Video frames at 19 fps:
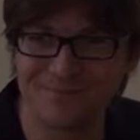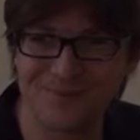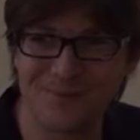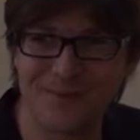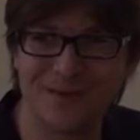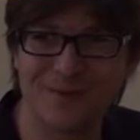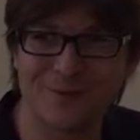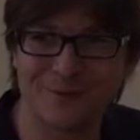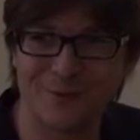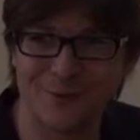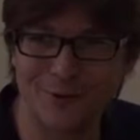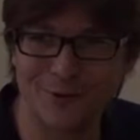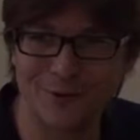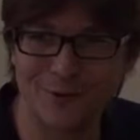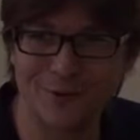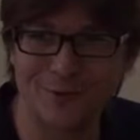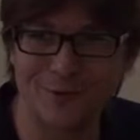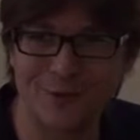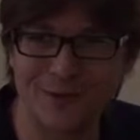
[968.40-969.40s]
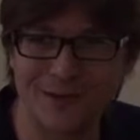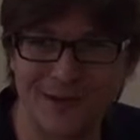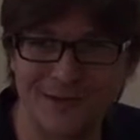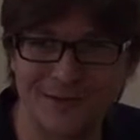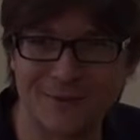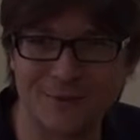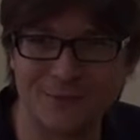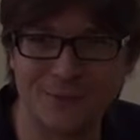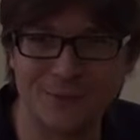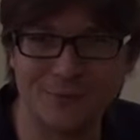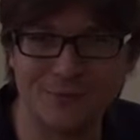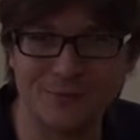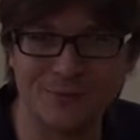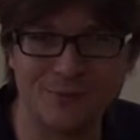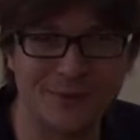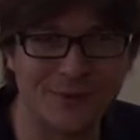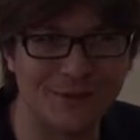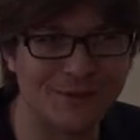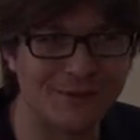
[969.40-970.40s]
then of course no one had to move,
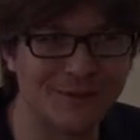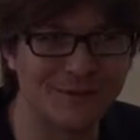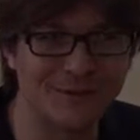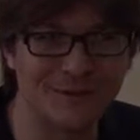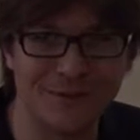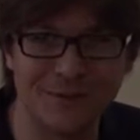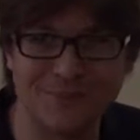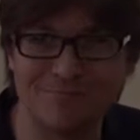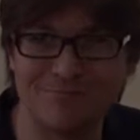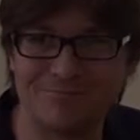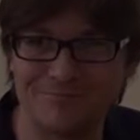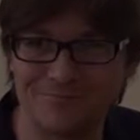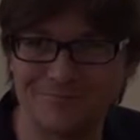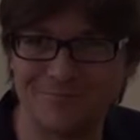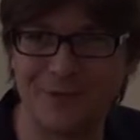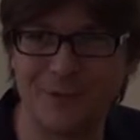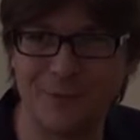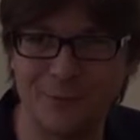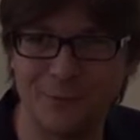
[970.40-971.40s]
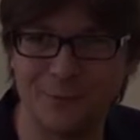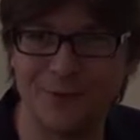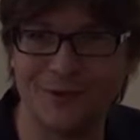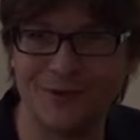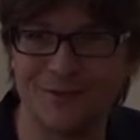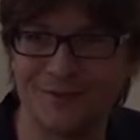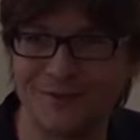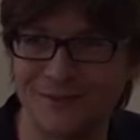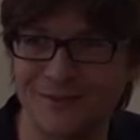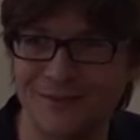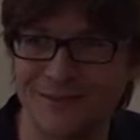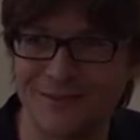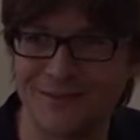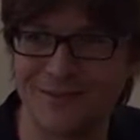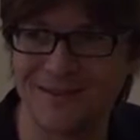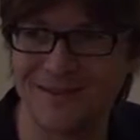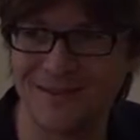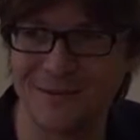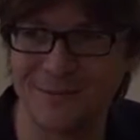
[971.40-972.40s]
because everyone lives
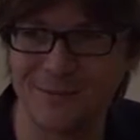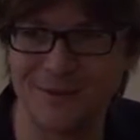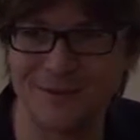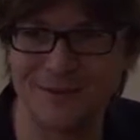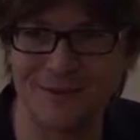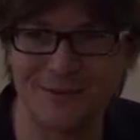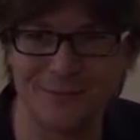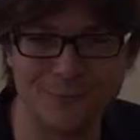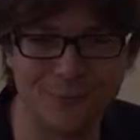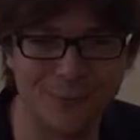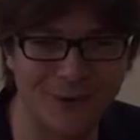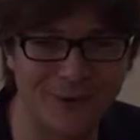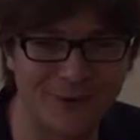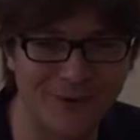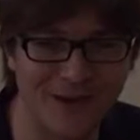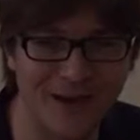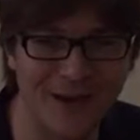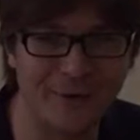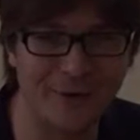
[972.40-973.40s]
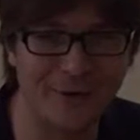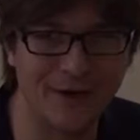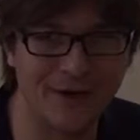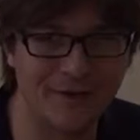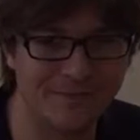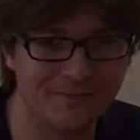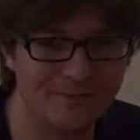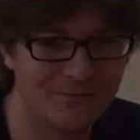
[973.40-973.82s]
anyways in one area.